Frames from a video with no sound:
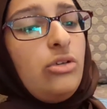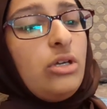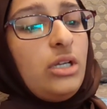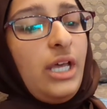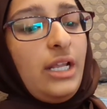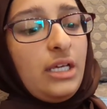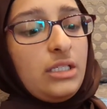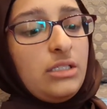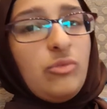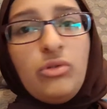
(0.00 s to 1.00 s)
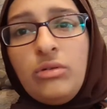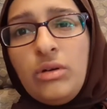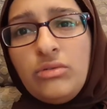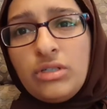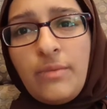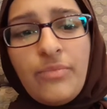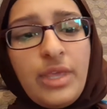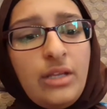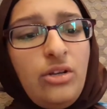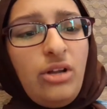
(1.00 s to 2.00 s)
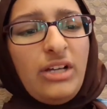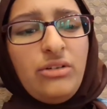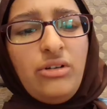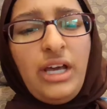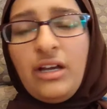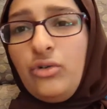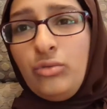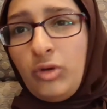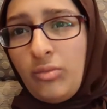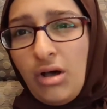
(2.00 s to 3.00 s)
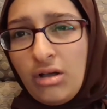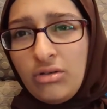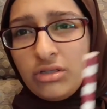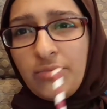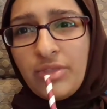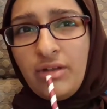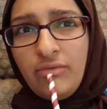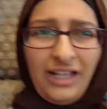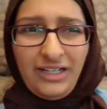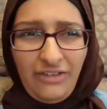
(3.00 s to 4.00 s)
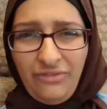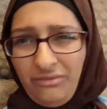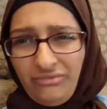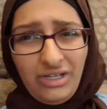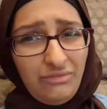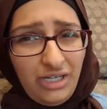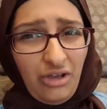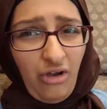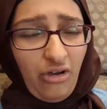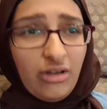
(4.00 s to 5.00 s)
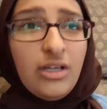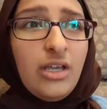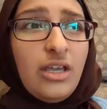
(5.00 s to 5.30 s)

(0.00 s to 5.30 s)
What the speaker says: You can get like a smaller one or something, you know, I don't know, like a normal mocha or something. And I feel really, really hot.